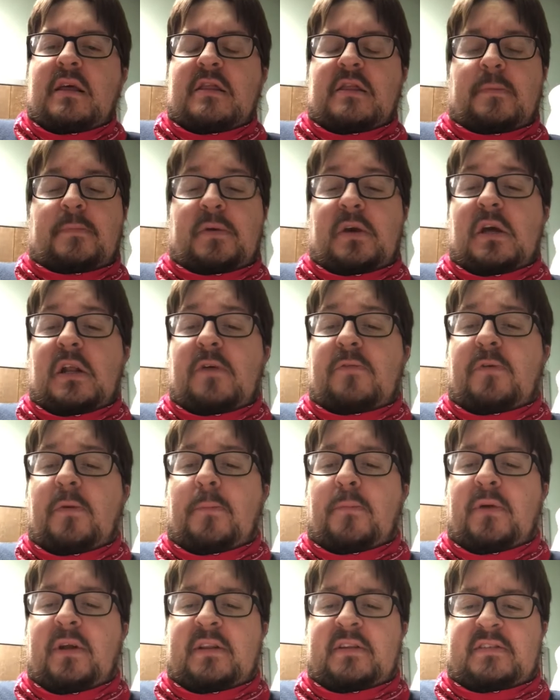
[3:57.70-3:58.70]
The beautiful
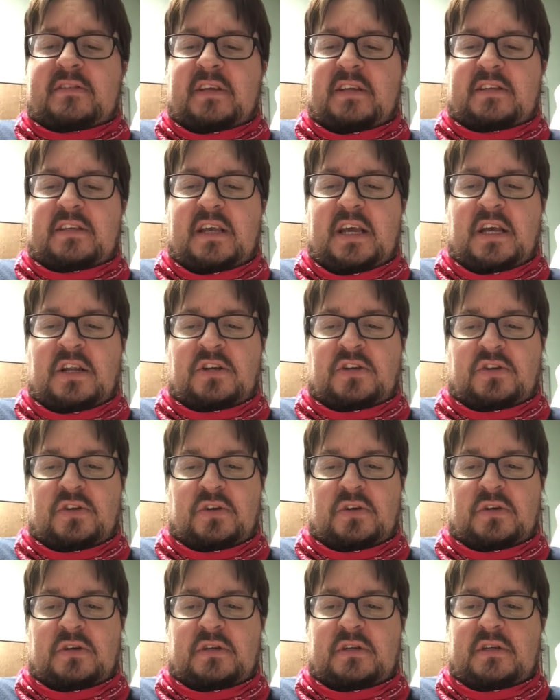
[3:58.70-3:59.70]
princess
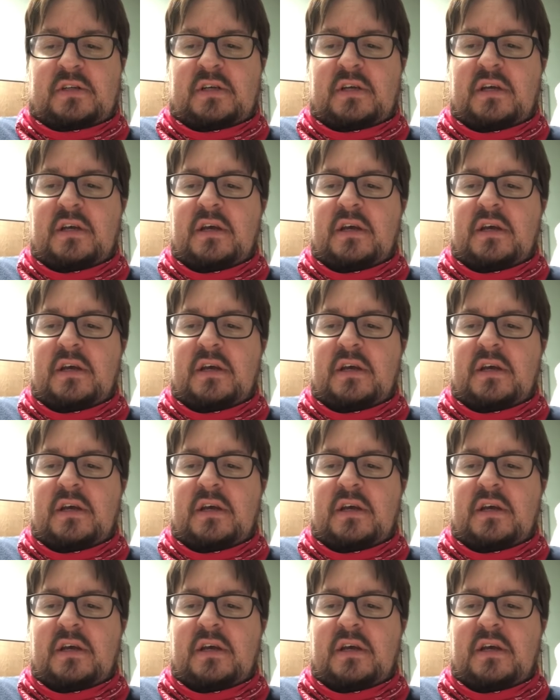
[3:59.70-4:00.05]
entered,